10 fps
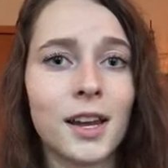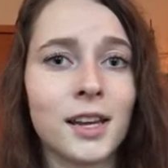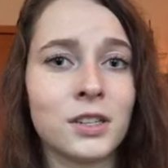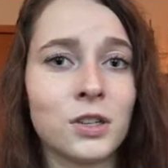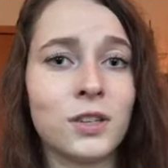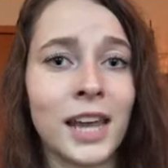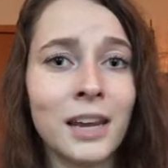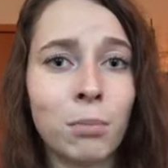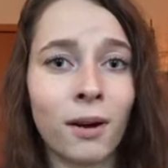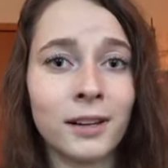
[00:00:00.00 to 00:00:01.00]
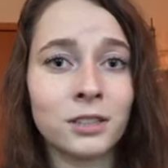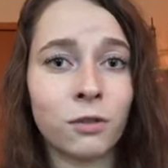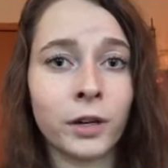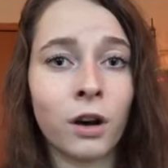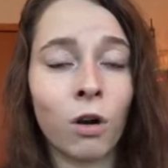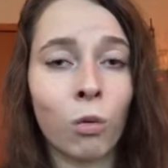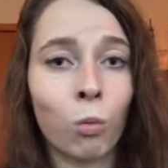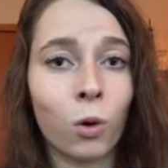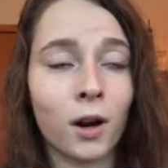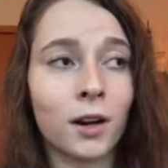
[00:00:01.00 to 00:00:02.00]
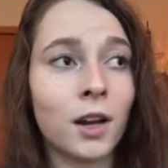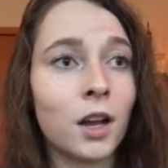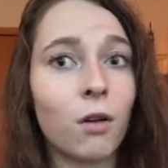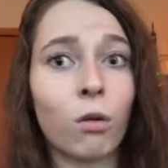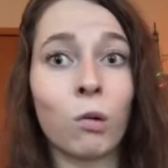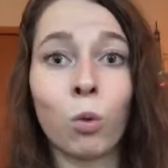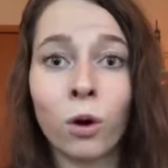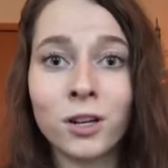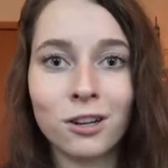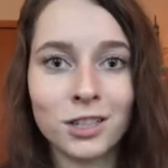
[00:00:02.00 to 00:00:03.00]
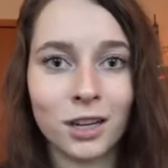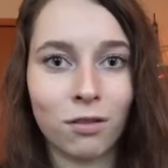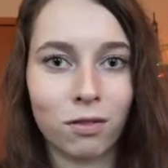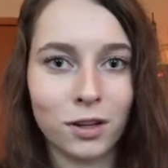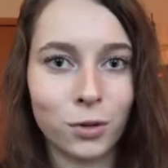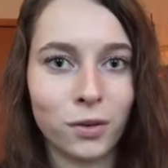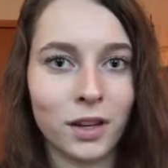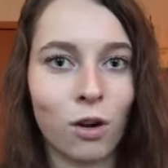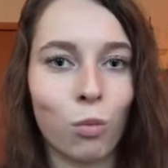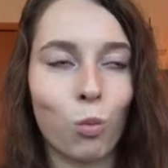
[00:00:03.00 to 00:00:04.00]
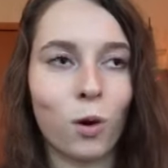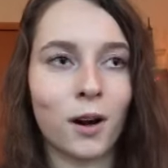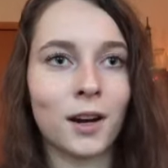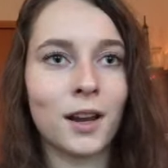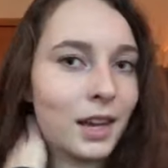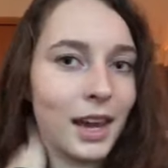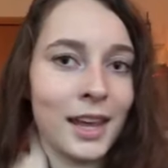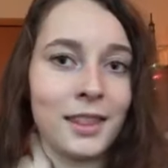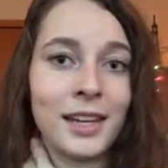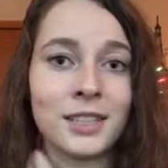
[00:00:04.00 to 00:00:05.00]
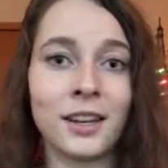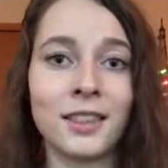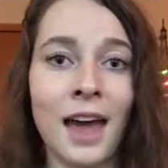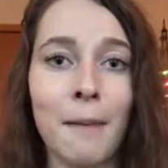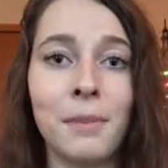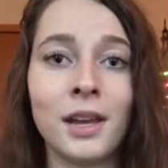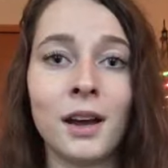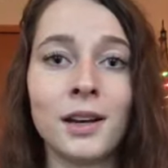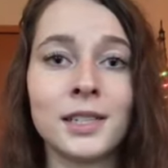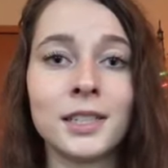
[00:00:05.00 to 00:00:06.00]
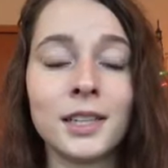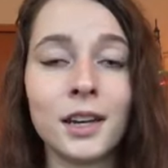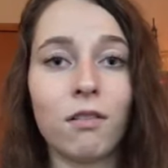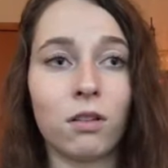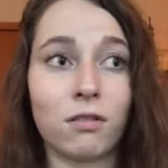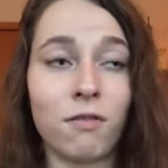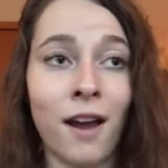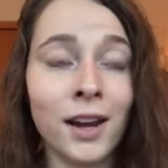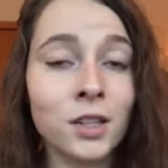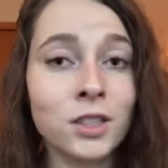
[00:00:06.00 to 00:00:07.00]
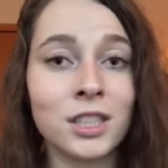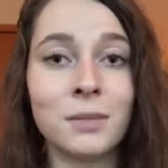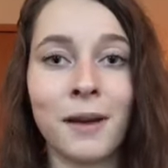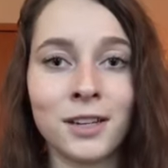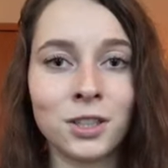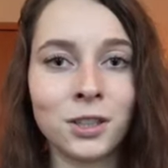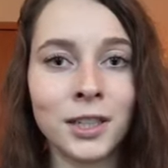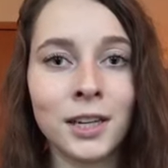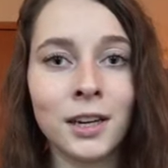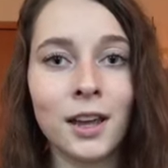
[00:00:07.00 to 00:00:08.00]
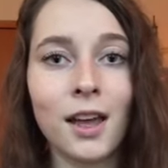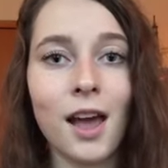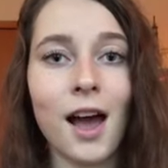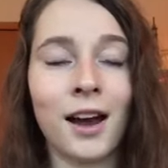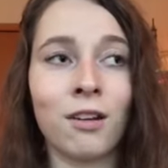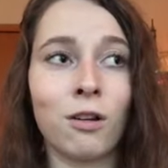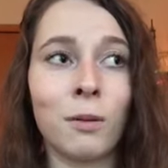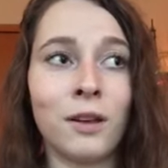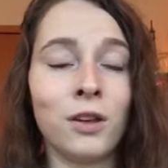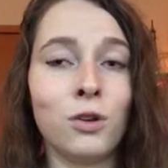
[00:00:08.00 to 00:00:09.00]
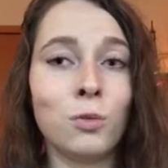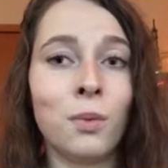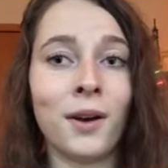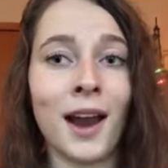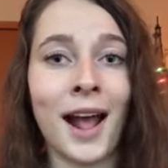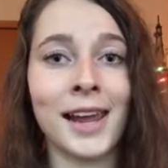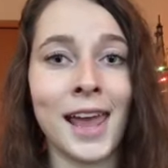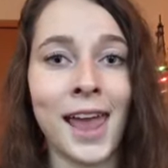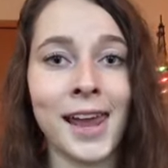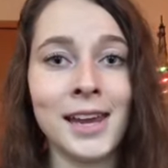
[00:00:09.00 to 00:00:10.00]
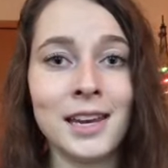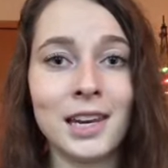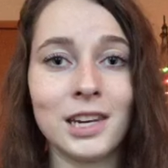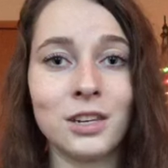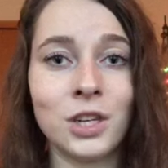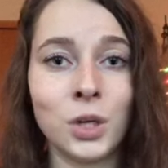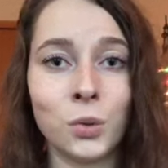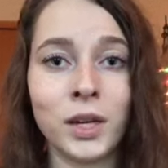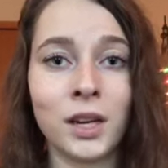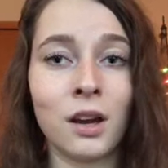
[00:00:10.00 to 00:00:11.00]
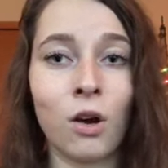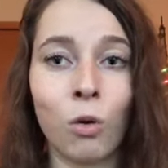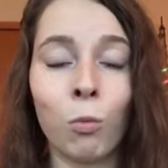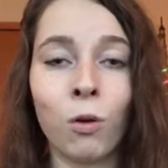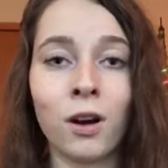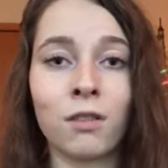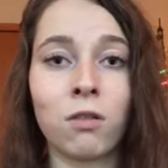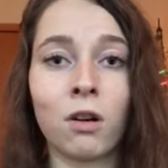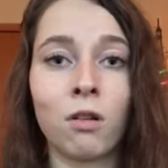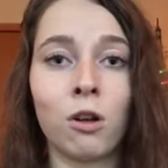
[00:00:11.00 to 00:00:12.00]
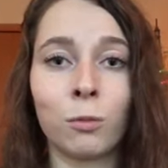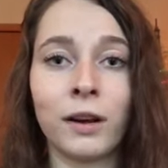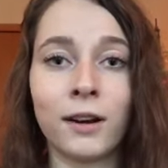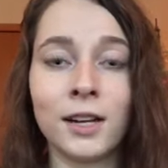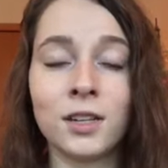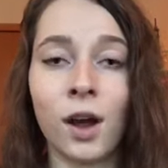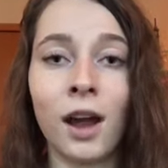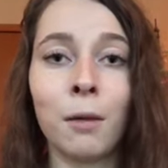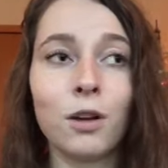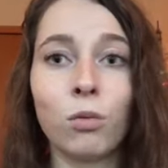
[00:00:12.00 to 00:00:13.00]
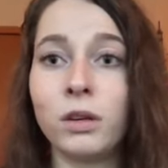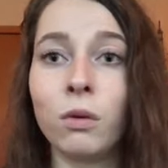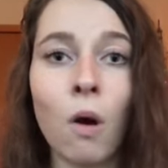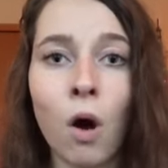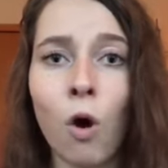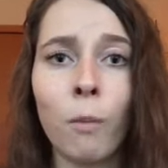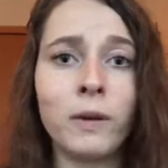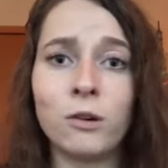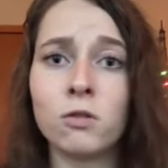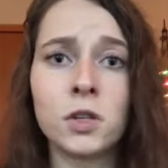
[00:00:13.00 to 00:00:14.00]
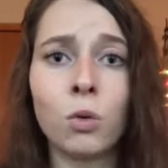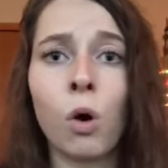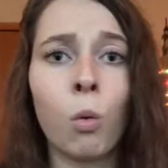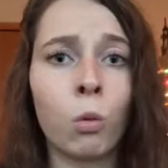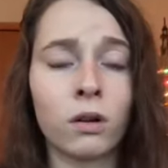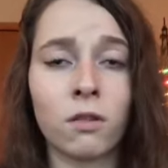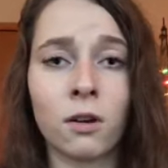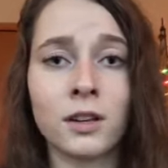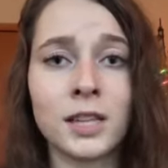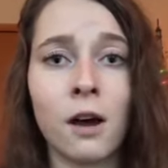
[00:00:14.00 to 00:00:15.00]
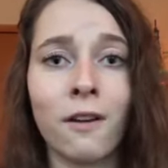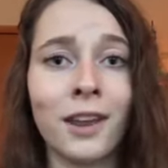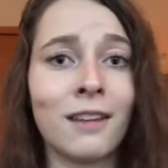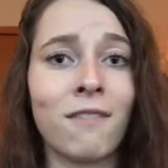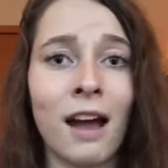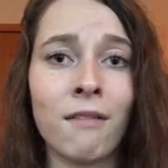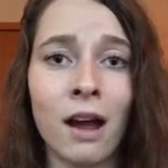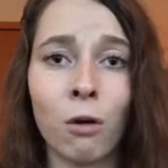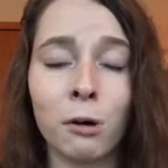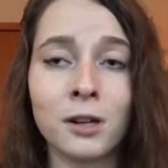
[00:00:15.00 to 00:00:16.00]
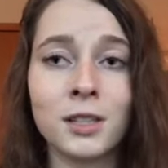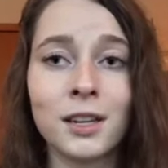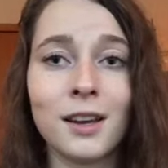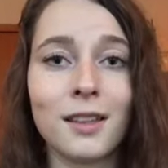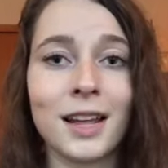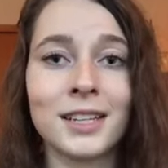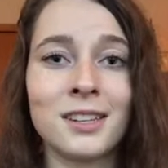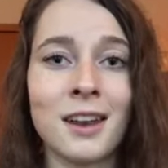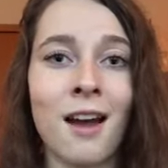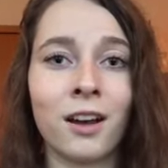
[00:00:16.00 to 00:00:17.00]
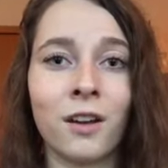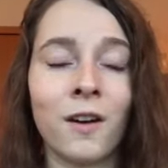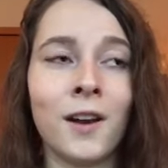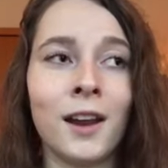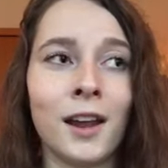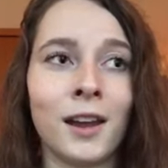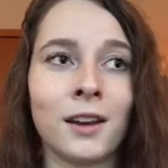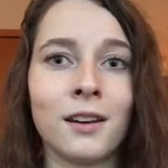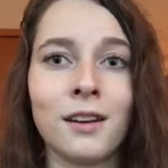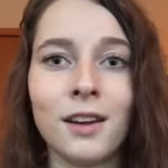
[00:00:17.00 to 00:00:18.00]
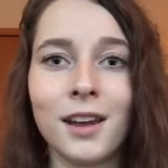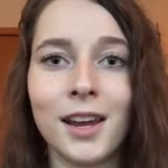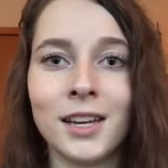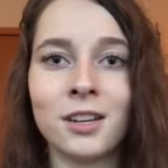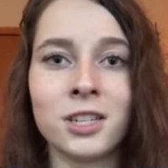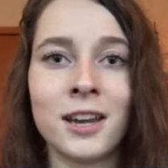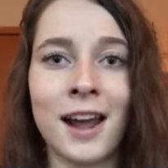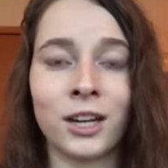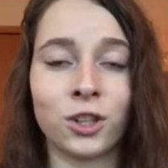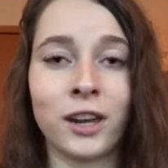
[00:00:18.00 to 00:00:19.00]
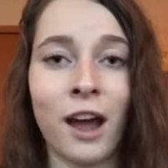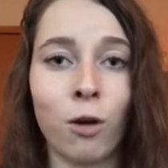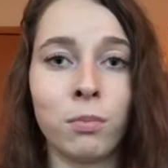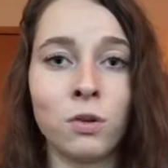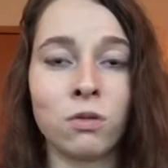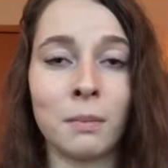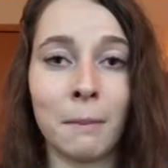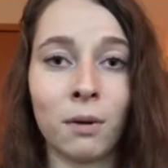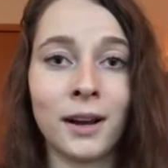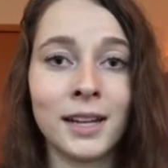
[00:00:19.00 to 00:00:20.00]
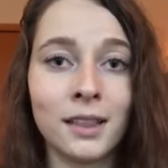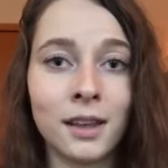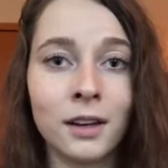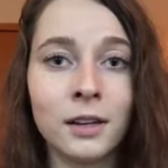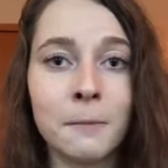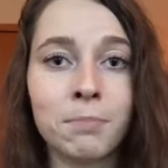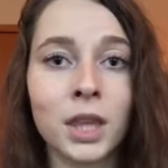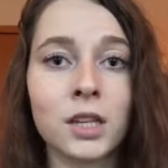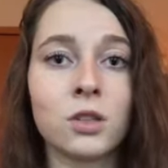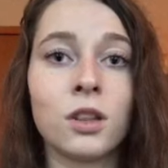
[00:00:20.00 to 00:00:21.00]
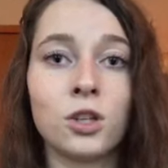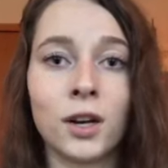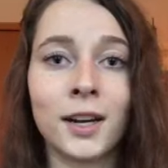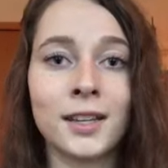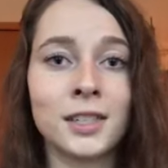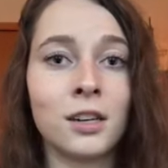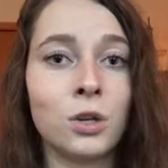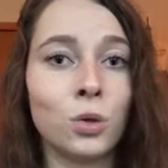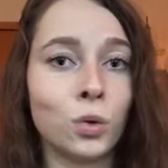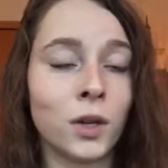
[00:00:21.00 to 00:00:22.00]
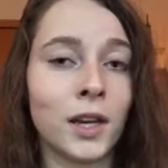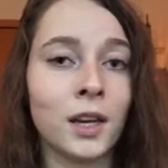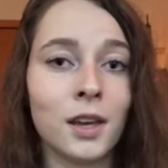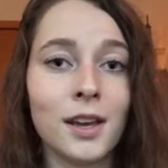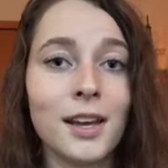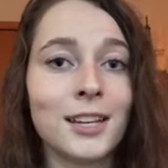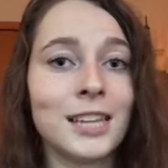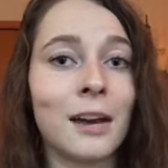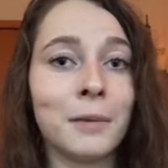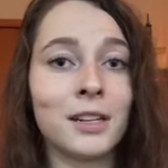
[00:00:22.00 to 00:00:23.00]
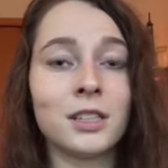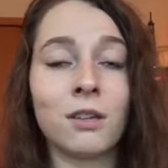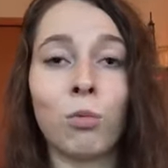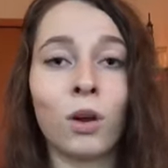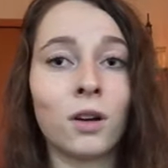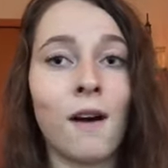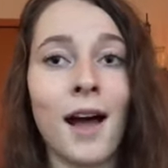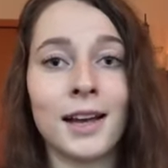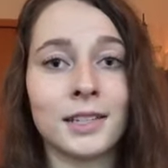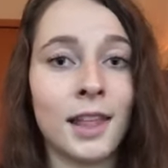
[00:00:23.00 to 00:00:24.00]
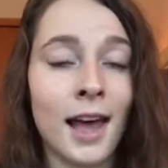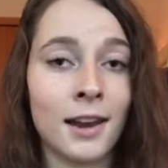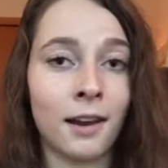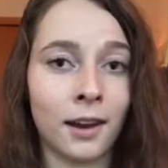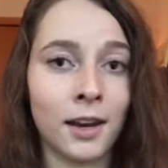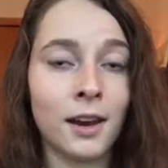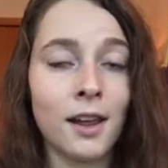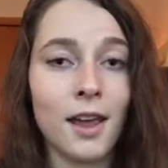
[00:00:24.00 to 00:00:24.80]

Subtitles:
is to take breaks for your homework, reward yourself for doing homework, and things like that, because for finals especially, I don't know about you, but I hate doing homework for a long period of time. When you go home and you just do homework for a solid like 5 hours, that's not good and it doesn't actually help you remember anything. So the trick is to do like 10 minutes of one class that night